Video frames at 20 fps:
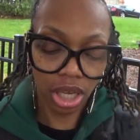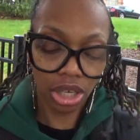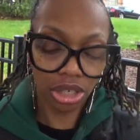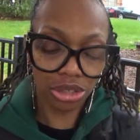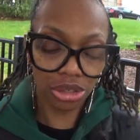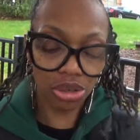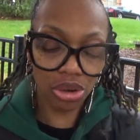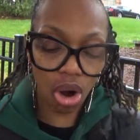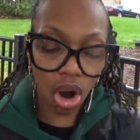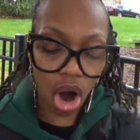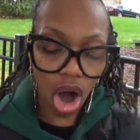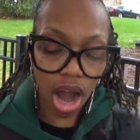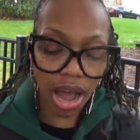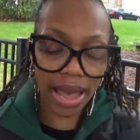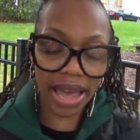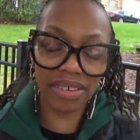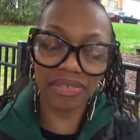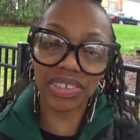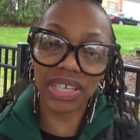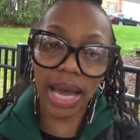you all
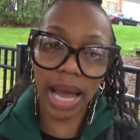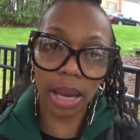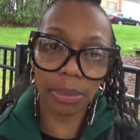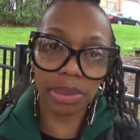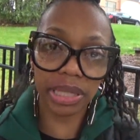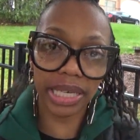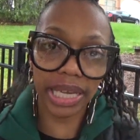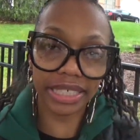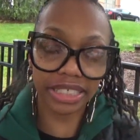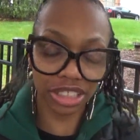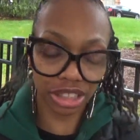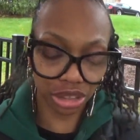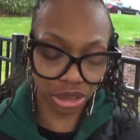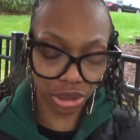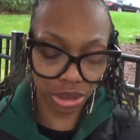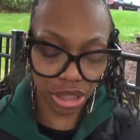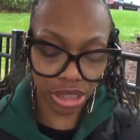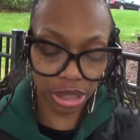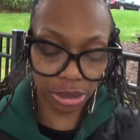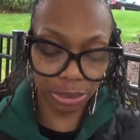have an obligation
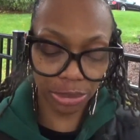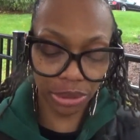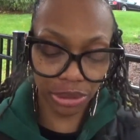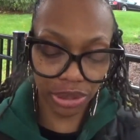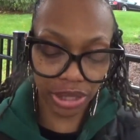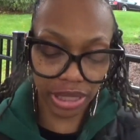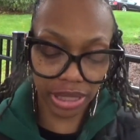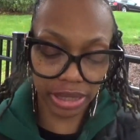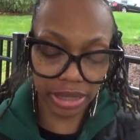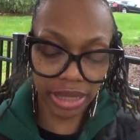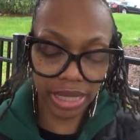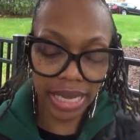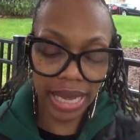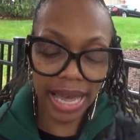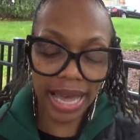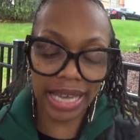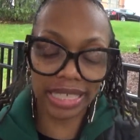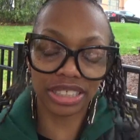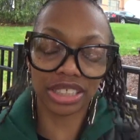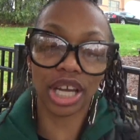to the community
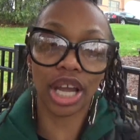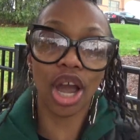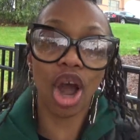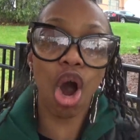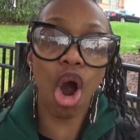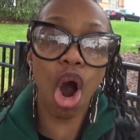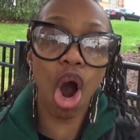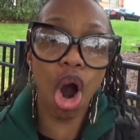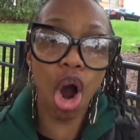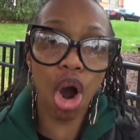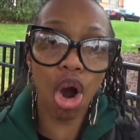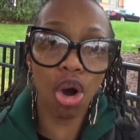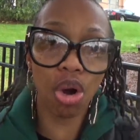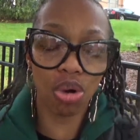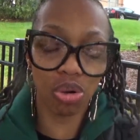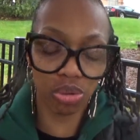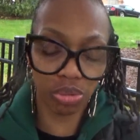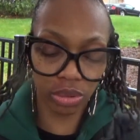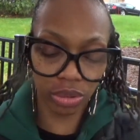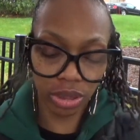as a
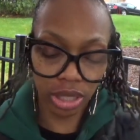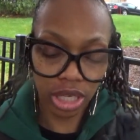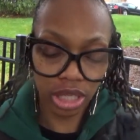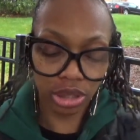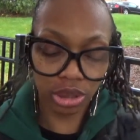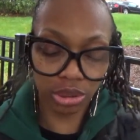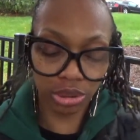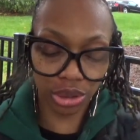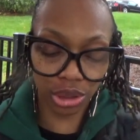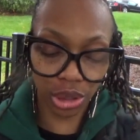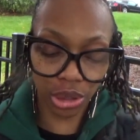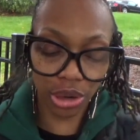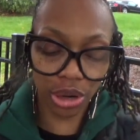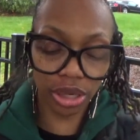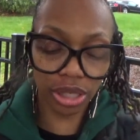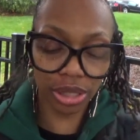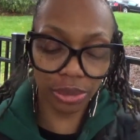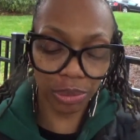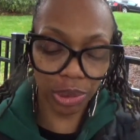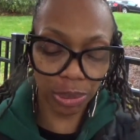whole to
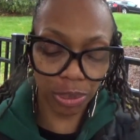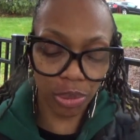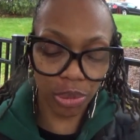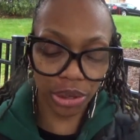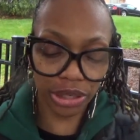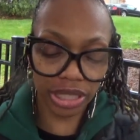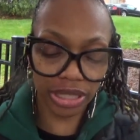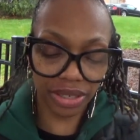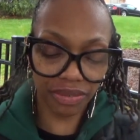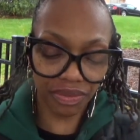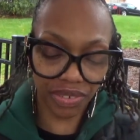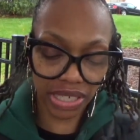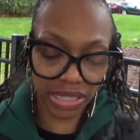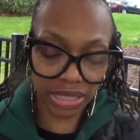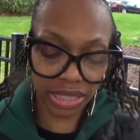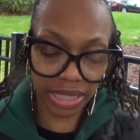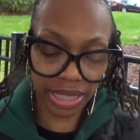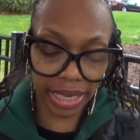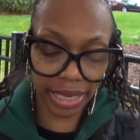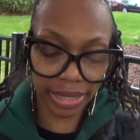thoroughly report and
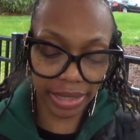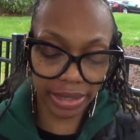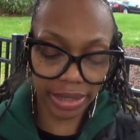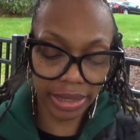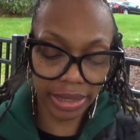investigate,